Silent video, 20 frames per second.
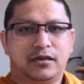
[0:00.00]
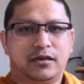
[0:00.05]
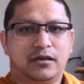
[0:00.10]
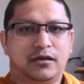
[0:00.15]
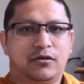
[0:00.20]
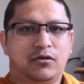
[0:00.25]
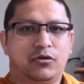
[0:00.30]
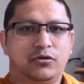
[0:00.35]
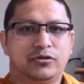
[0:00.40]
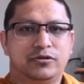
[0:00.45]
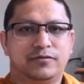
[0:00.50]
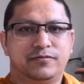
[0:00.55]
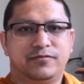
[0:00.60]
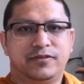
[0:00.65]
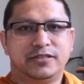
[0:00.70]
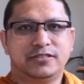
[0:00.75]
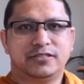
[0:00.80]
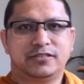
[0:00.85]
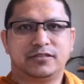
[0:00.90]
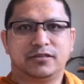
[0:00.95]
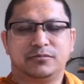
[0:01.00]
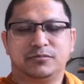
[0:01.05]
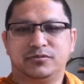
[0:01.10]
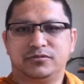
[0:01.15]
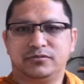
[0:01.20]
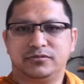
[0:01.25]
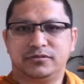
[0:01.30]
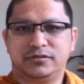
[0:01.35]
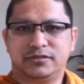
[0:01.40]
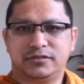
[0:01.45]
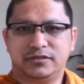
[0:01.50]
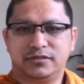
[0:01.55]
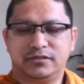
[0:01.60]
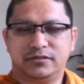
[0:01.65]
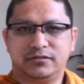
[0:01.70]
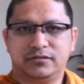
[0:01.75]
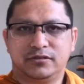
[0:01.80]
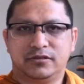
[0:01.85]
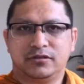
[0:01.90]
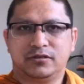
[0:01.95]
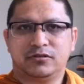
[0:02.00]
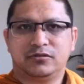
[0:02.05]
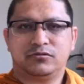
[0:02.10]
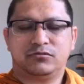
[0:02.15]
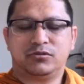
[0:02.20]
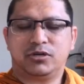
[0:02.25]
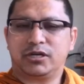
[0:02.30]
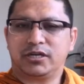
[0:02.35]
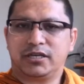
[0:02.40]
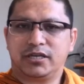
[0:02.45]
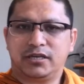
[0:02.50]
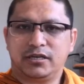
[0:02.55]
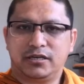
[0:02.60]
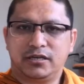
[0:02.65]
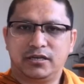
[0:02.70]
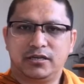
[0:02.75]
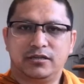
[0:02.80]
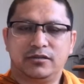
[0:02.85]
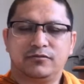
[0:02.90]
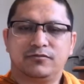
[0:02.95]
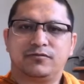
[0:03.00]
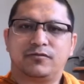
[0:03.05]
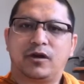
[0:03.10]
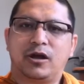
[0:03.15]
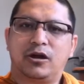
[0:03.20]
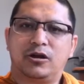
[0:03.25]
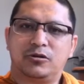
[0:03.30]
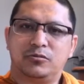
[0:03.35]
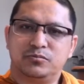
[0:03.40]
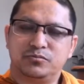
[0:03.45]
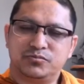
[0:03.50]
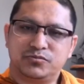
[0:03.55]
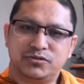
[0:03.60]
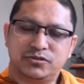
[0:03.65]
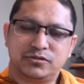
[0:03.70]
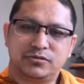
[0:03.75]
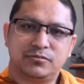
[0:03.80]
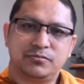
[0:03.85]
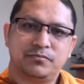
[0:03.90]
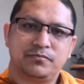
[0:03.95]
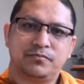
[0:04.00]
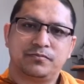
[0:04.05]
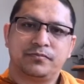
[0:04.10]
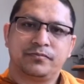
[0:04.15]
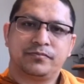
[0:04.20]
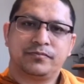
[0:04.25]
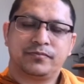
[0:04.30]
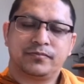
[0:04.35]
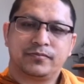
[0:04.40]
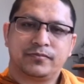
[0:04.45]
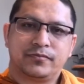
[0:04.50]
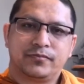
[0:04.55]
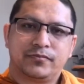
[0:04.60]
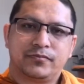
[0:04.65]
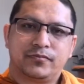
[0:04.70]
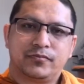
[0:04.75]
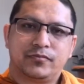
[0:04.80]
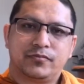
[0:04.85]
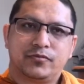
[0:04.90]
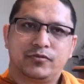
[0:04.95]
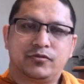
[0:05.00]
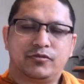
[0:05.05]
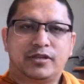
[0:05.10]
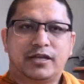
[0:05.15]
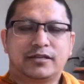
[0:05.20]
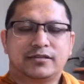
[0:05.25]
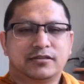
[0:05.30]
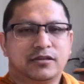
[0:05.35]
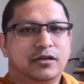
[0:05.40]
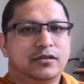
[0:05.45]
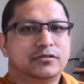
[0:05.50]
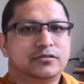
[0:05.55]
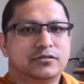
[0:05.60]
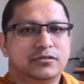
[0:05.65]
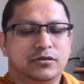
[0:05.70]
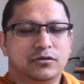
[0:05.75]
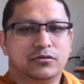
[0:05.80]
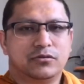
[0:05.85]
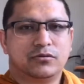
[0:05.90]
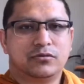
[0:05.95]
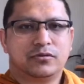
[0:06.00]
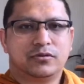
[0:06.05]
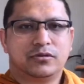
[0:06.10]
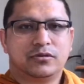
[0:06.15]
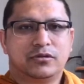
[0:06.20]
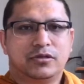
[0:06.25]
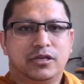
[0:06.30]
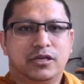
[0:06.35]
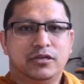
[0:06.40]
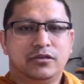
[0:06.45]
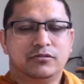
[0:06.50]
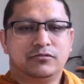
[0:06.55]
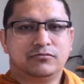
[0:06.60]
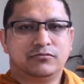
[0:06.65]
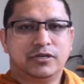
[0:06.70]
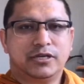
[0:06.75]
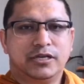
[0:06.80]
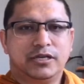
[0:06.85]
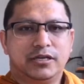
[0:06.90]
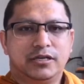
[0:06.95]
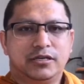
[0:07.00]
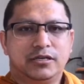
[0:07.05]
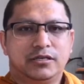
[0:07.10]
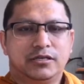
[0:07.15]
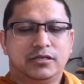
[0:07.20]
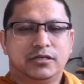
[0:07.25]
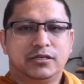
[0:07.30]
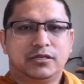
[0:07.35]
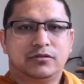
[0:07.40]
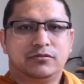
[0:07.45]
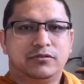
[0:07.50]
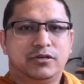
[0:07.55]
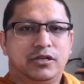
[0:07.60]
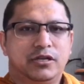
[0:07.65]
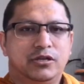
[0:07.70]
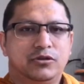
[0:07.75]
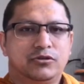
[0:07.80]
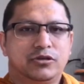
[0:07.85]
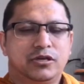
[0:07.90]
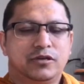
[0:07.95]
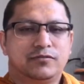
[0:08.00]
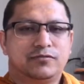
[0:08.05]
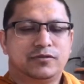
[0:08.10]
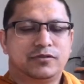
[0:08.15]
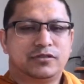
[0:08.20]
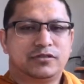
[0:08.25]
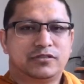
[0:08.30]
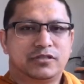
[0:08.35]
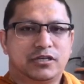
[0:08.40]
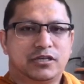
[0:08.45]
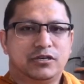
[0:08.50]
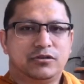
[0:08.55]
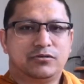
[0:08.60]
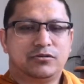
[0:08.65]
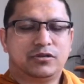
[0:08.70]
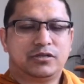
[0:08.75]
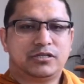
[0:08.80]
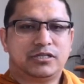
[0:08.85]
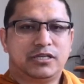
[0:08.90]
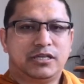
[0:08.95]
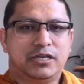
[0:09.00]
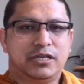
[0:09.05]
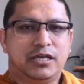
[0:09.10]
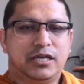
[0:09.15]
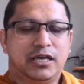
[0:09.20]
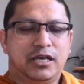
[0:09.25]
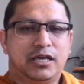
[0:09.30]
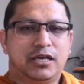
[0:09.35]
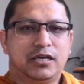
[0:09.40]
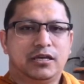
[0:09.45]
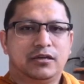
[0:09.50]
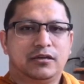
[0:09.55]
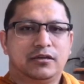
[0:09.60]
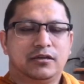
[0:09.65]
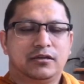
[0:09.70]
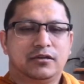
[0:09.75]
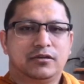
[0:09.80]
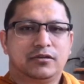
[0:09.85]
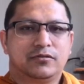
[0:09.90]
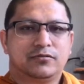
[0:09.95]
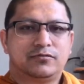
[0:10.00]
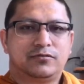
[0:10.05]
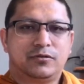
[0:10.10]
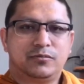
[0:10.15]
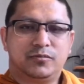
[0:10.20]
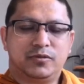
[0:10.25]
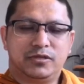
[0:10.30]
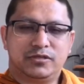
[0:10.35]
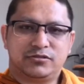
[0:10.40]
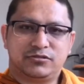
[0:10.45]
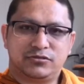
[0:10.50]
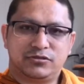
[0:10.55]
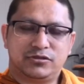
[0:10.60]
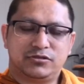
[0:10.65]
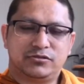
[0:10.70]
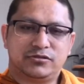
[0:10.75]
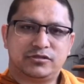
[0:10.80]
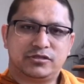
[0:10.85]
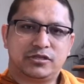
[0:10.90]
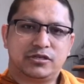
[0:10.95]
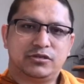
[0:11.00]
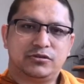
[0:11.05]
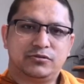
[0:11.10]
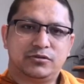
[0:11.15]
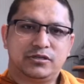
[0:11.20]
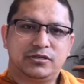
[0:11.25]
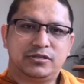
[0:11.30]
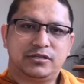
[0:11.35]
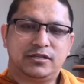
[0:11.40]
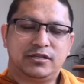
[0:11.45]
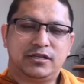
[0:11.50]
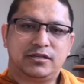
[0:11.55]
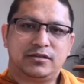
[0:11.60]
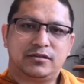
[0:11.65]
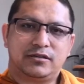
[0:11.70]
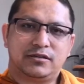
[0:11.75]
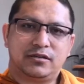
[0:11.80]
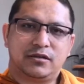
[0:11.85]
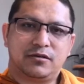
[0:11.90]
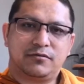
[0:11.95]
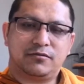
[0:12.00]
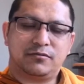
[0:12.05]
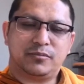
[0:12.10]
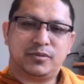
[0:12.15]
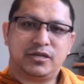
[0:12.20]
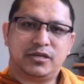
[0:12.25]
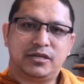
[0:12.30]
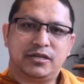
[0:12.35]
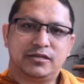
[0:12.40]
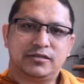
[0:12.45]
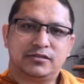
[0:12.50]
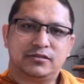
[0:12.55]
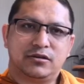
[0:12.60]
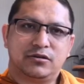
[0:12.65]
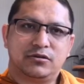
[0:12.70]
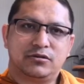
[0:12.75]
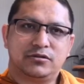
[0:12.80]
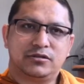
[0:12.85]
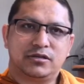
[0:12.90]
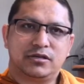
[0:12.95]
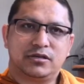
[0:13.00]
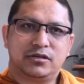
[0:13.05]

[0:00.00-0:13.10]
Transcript: all the vegetables and working in the farms. So that's also, in a way, we are looking for the security here from the social security that the government is, or the